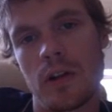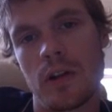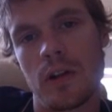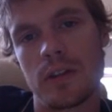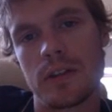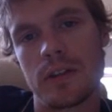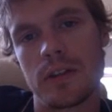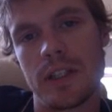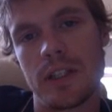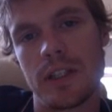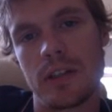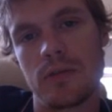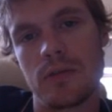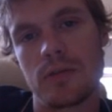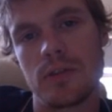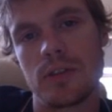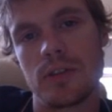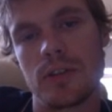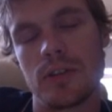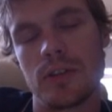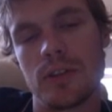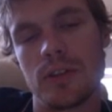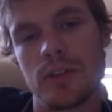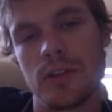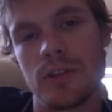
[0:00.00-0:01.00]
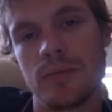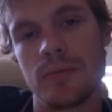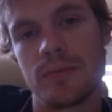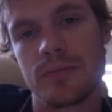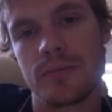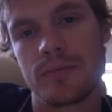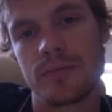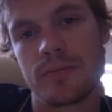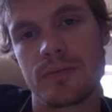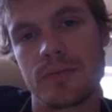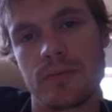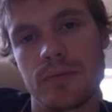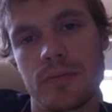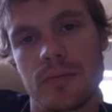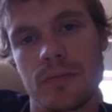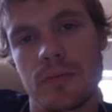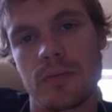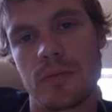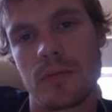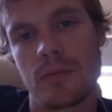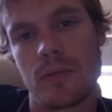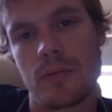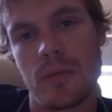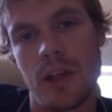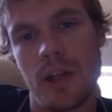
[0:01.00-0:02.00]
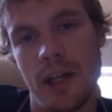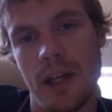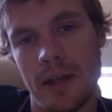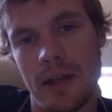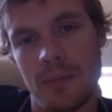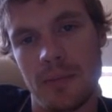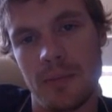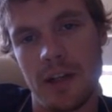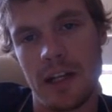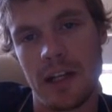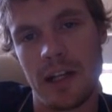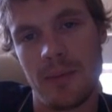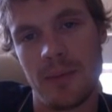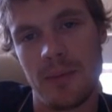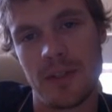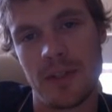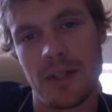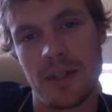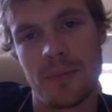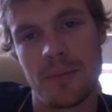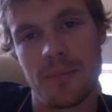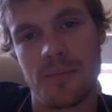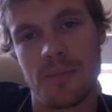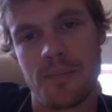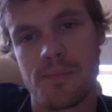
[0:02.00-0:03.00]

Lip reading: is equal to m lambda.